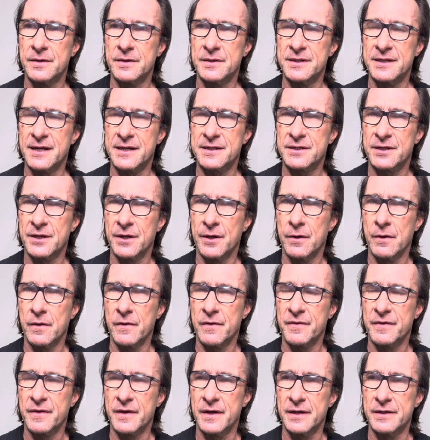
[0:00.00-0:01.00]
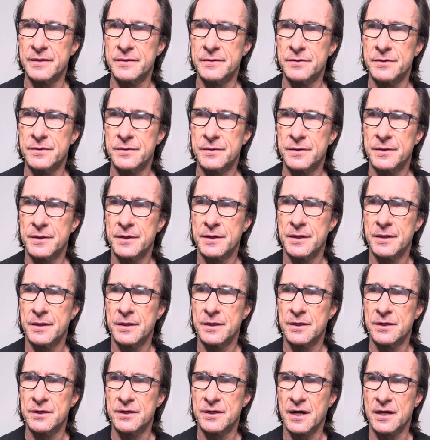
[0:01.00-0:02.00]
gut health and
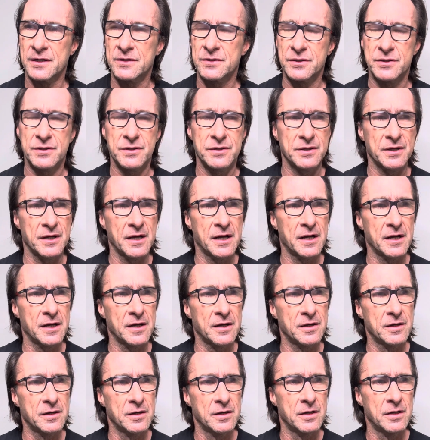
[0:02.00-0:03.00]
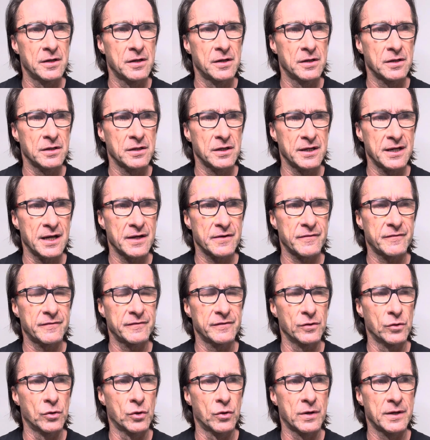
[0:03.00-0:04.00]
gut uh, gut
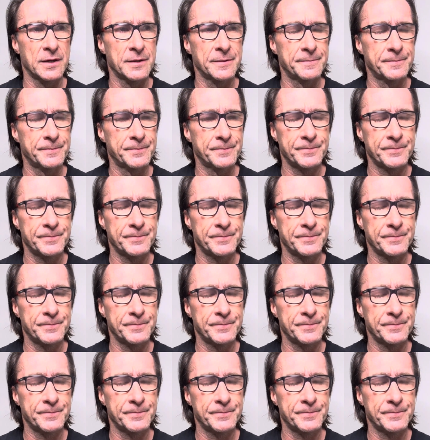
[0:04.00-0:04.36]
flora,